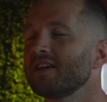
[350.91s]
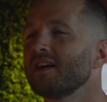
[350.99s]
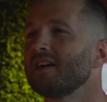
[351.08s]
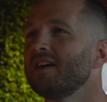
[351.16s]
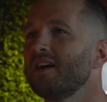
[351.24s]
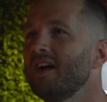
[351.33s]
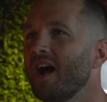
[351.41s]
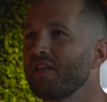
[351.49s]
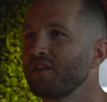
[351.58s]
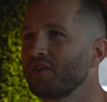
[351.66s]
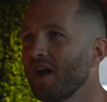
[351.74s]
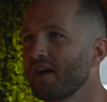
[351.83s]
Yeah, I
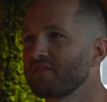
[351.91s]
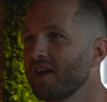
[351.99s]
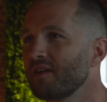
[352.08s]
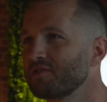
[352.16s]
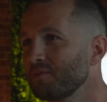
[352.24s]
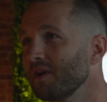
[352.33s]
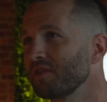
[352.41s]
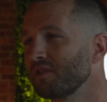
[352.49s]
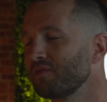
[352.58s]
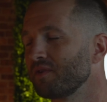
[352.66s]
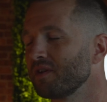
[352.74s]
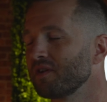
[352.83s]
think you have to have some
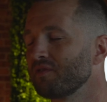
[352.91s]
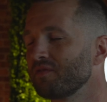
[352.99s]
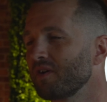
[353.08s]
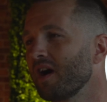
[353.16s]
healthy fear for